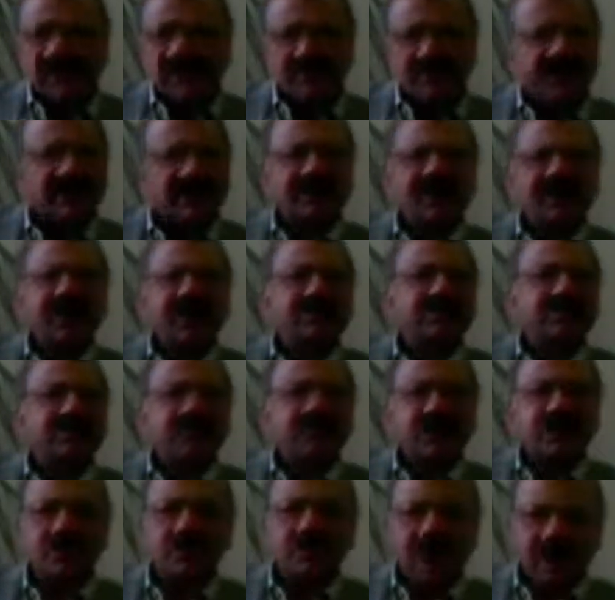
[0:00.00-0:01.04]
Multinationals
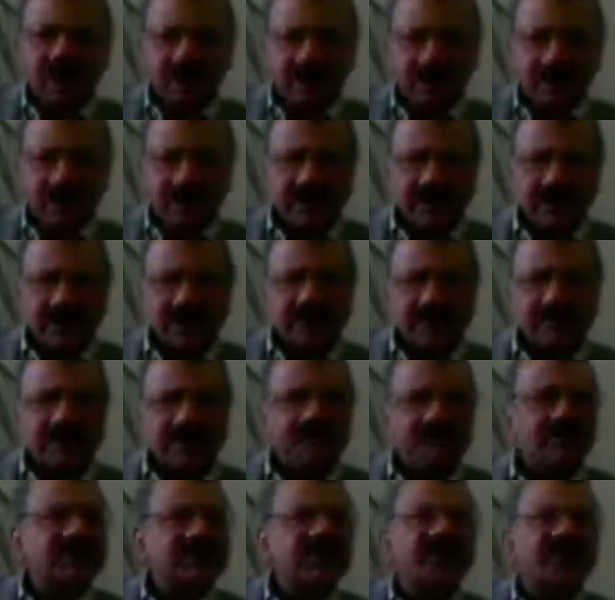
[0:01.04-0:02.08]
don't want that,
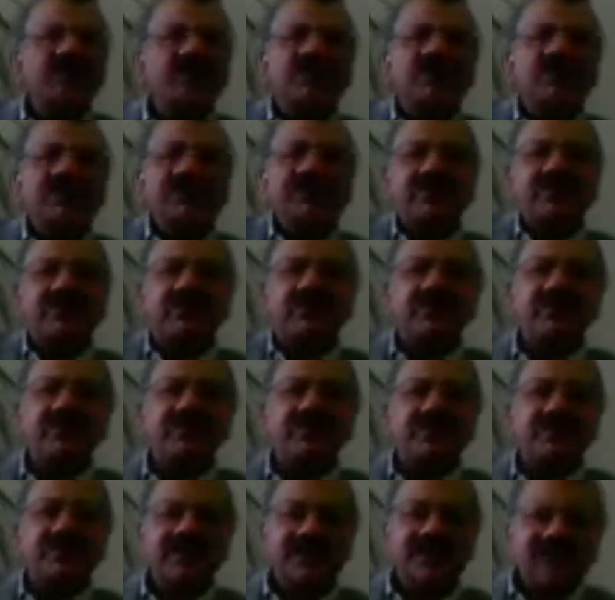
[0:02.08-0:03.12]
because actually if you have
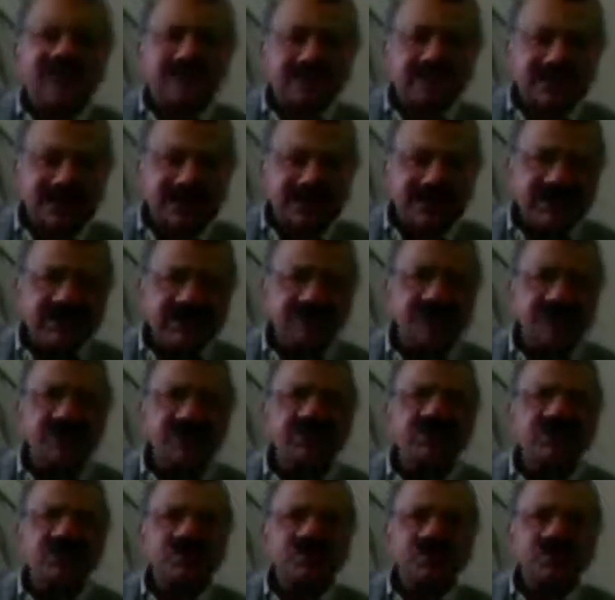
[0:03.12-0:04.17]
a very easy to
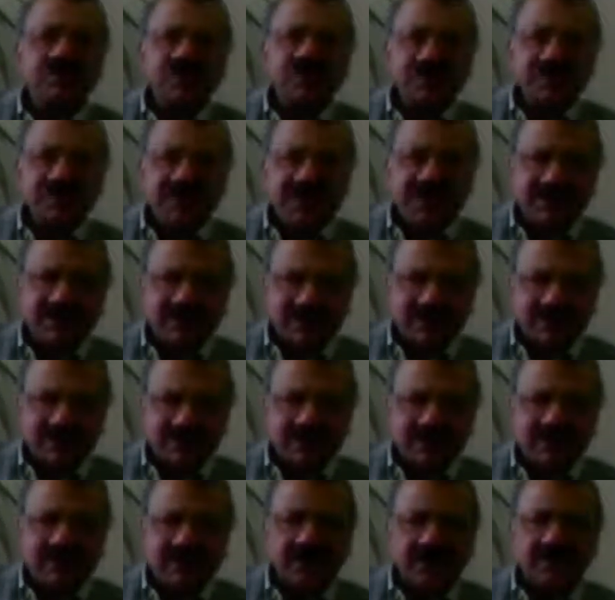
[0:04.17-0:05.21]
use compulsory
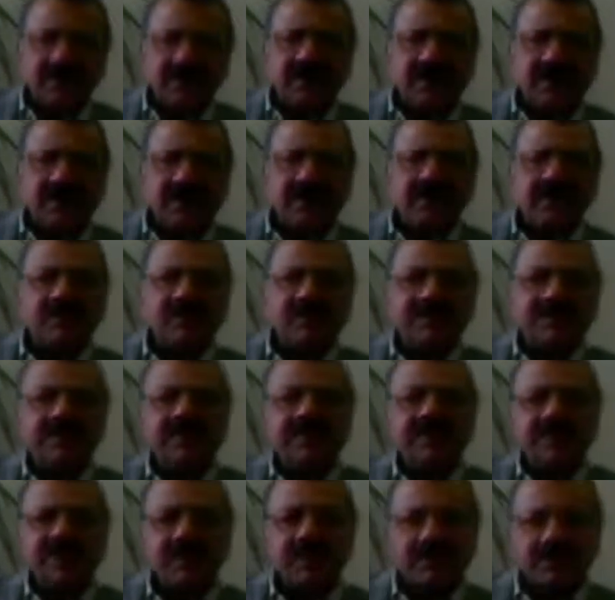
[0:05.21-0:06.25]
licensing, then it
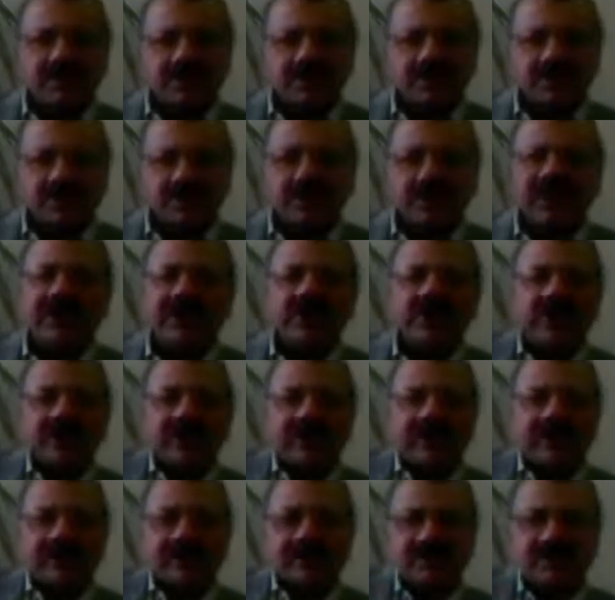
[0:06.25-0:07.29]
basically amounts to lack of
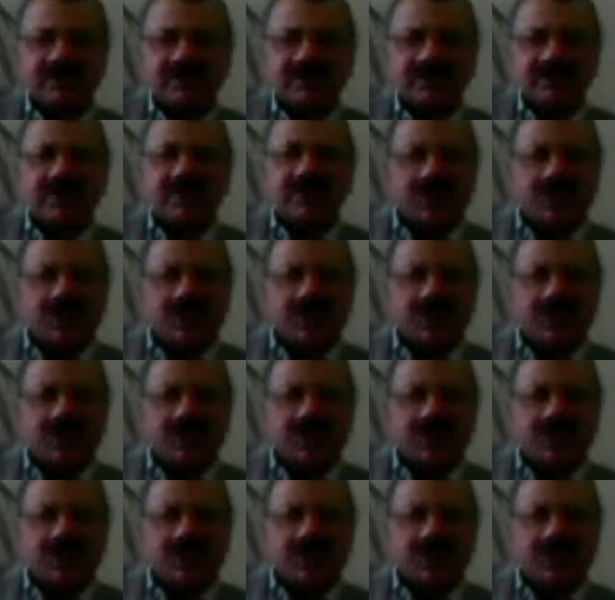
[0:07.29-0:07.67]
patents.